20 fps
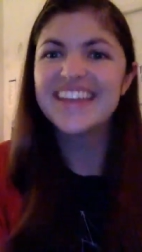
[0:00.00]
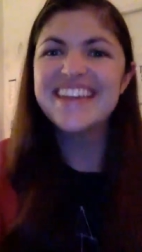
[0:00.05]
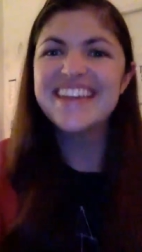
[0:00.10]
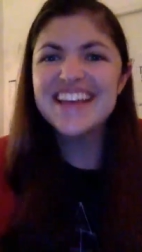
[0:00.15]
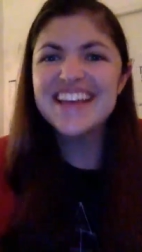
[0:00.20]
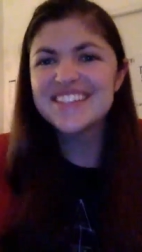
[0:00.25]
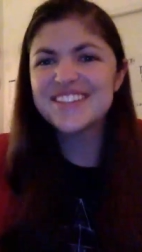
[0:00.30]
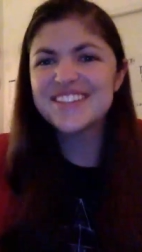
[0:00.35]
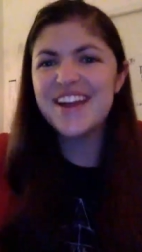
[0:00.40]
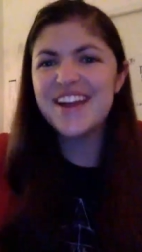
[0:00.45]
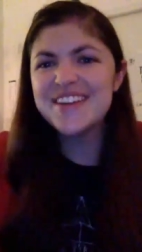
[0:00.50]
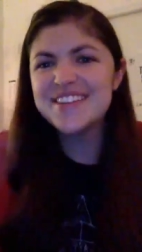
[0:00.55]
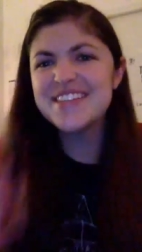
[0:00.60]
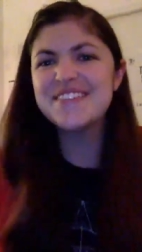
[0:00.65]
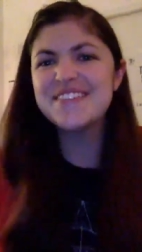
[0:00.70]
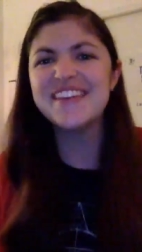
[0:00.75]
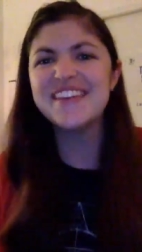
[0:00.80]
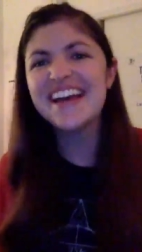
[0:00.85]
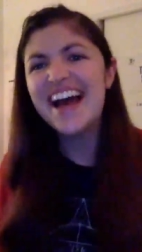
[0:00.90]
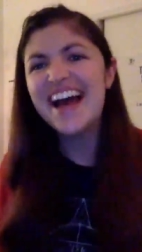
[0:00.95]
Okay,
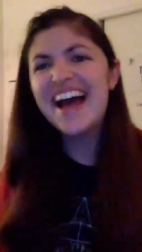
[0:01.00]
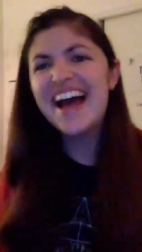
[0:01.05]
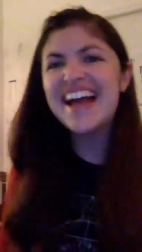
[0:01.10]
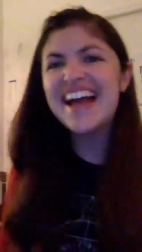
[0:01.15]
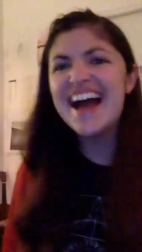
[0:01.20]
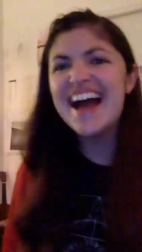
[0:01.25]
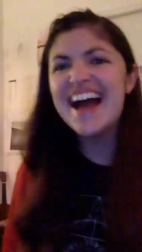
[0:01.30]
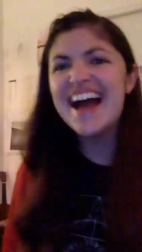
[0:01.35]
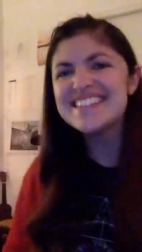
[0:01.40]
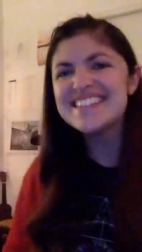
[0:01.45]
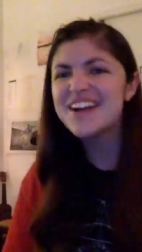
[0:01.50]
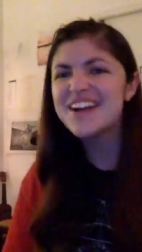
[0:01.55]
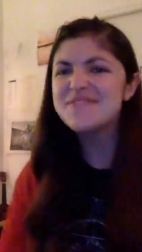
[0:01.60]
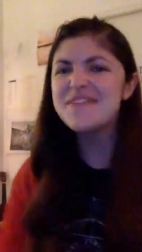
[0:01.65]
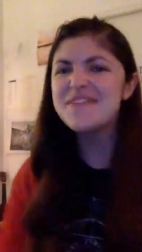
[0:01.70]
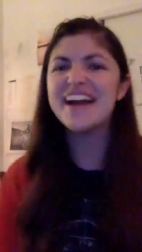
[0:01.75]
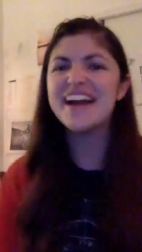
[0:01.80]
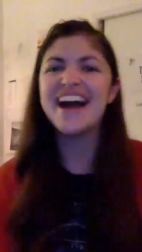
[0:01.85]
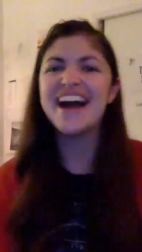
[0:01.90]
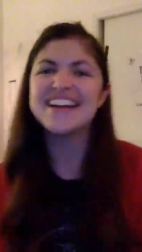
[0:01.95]
yes, great, you see me. Hi
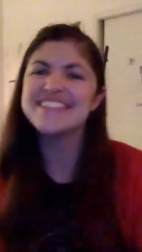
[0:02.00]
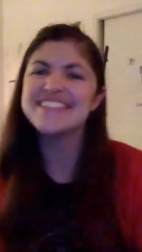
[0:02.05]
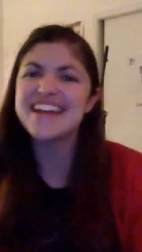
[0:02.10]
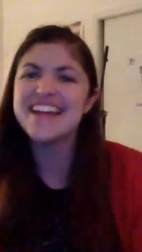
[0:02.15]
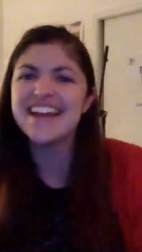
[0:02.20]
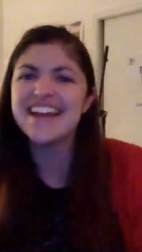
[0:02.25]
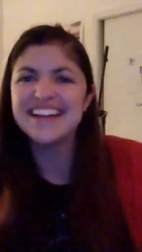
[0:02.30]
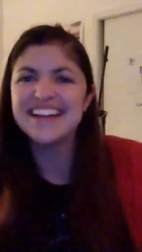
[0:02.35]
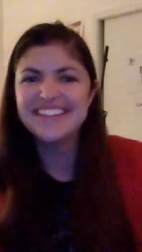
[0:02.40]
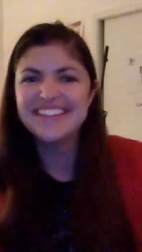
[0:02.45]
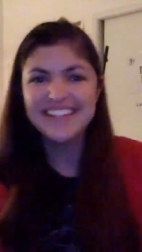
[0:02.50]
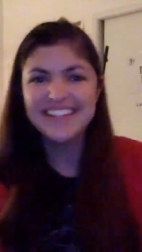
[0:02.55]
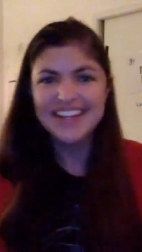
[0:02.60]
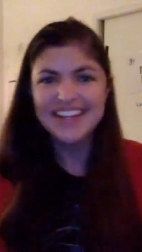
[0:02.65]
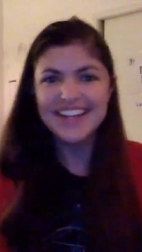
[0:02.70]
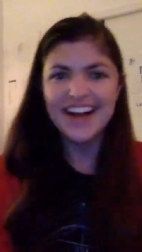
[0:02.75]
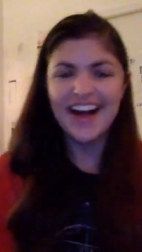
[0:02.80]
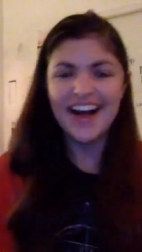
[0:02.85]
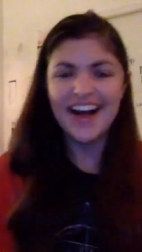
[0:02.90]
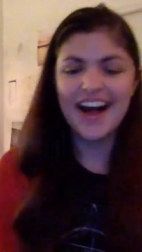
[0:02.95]
guys, hi Rebecca, hi Jenna.